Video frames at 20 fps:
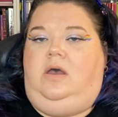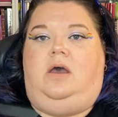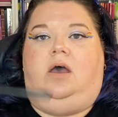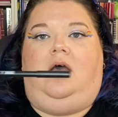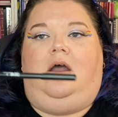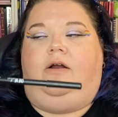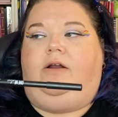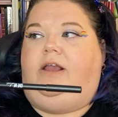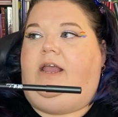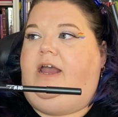
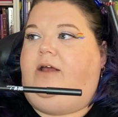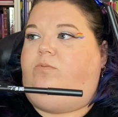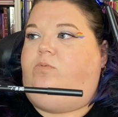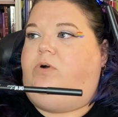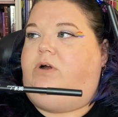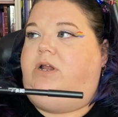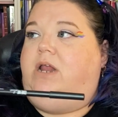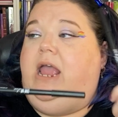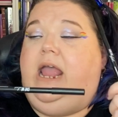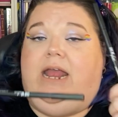I already had
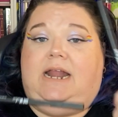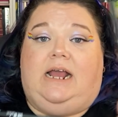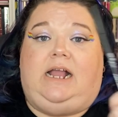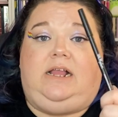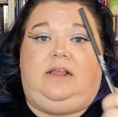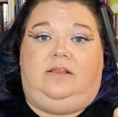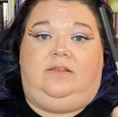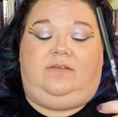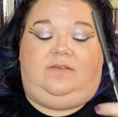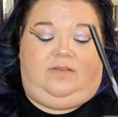one. And I
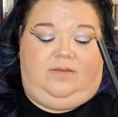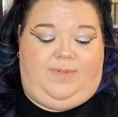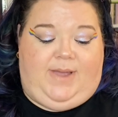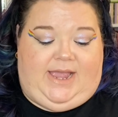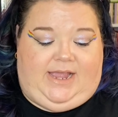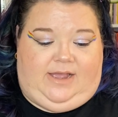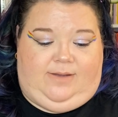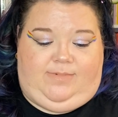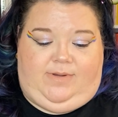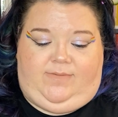this is the
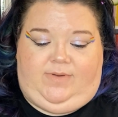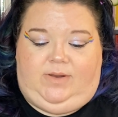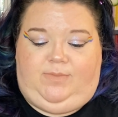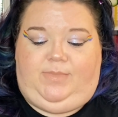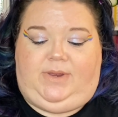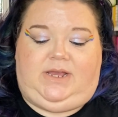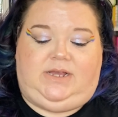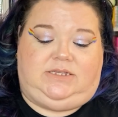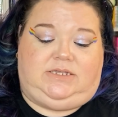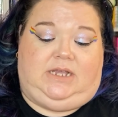backup of it
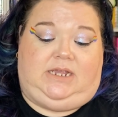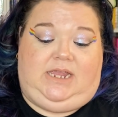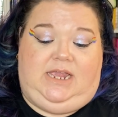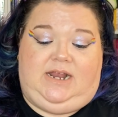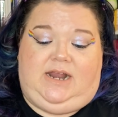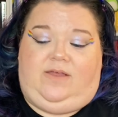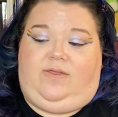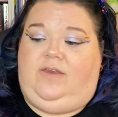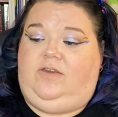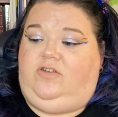because again,
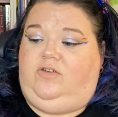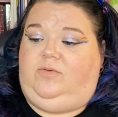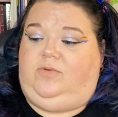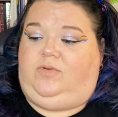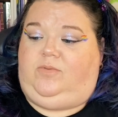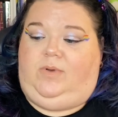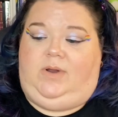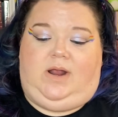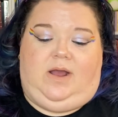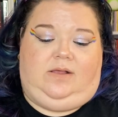I think she was
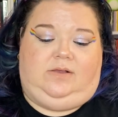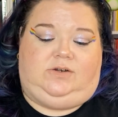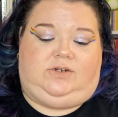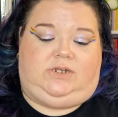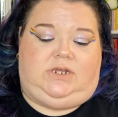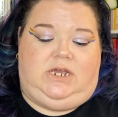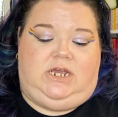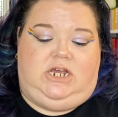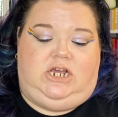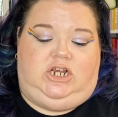three dollars.
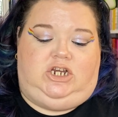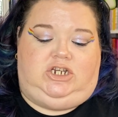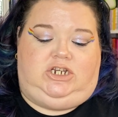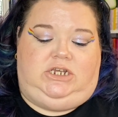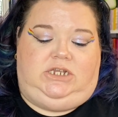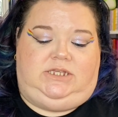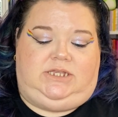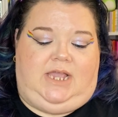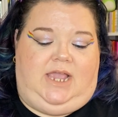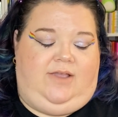
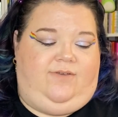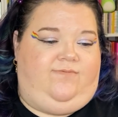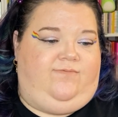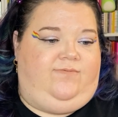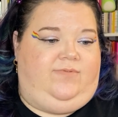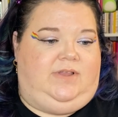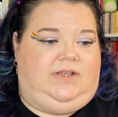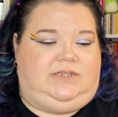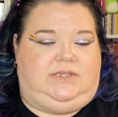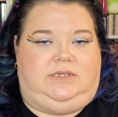She's a
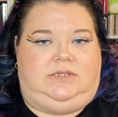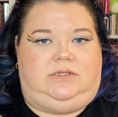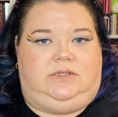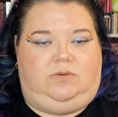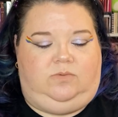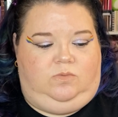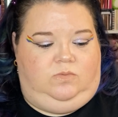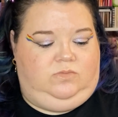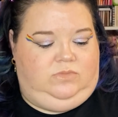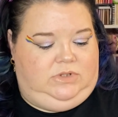this is
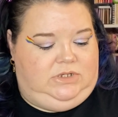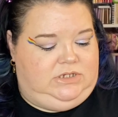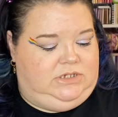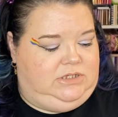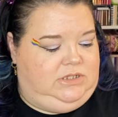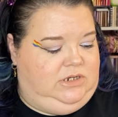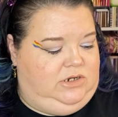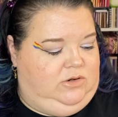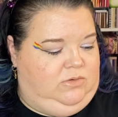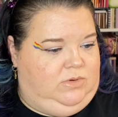the this is
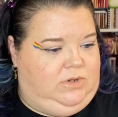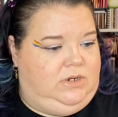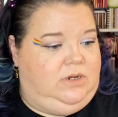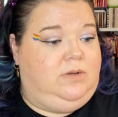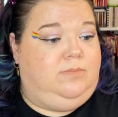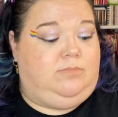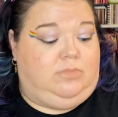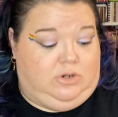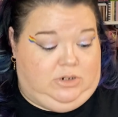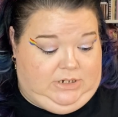the new one.
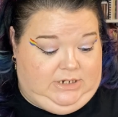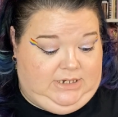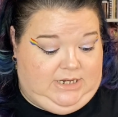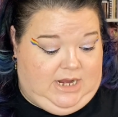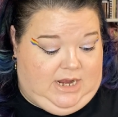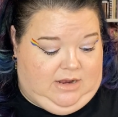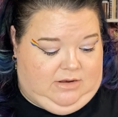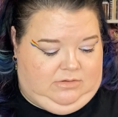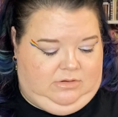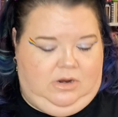Put it
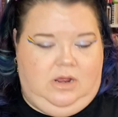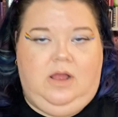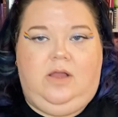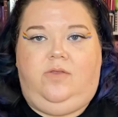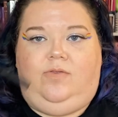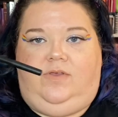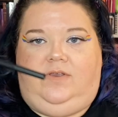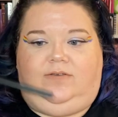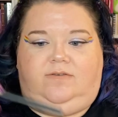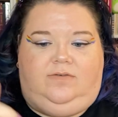down.
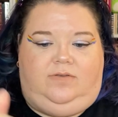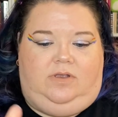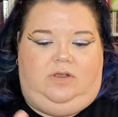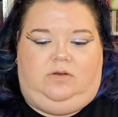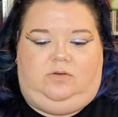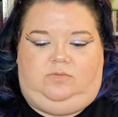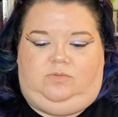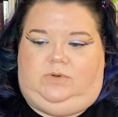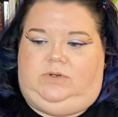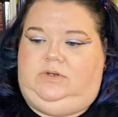This is the
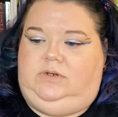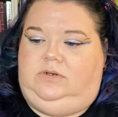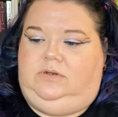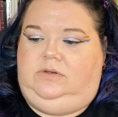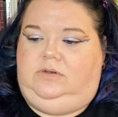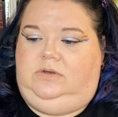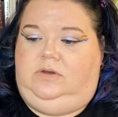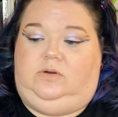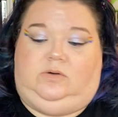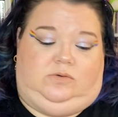old one.
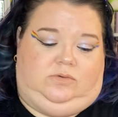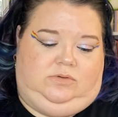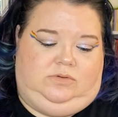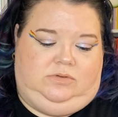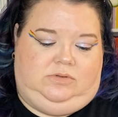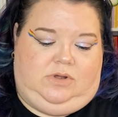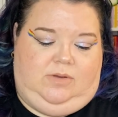Old.